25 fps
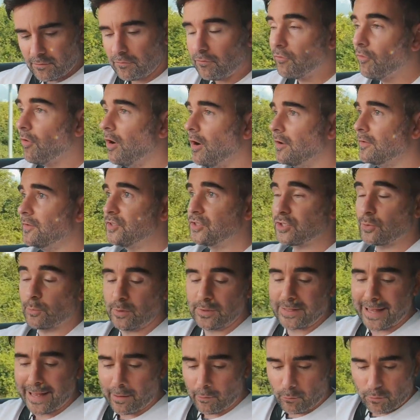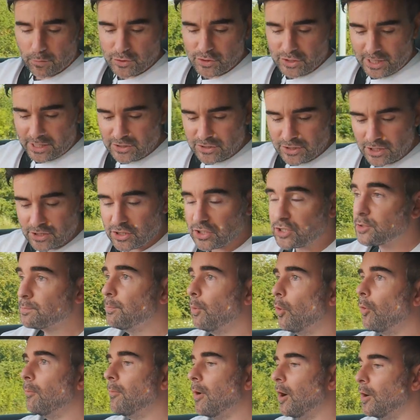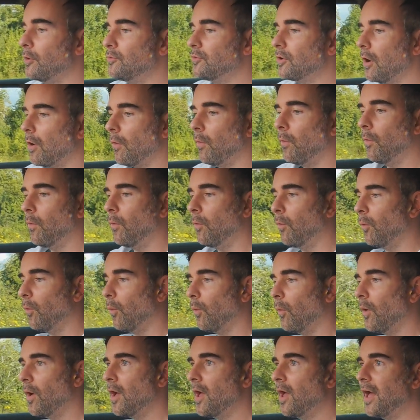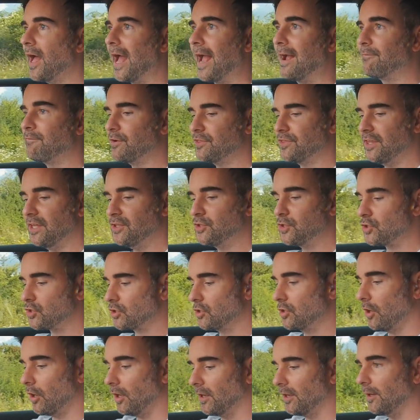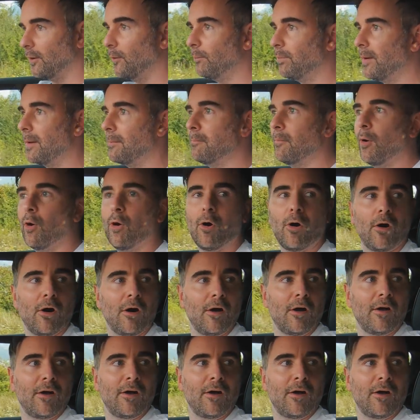Right, and so we changed it into sport mode. Oh, everything just got a little bit more.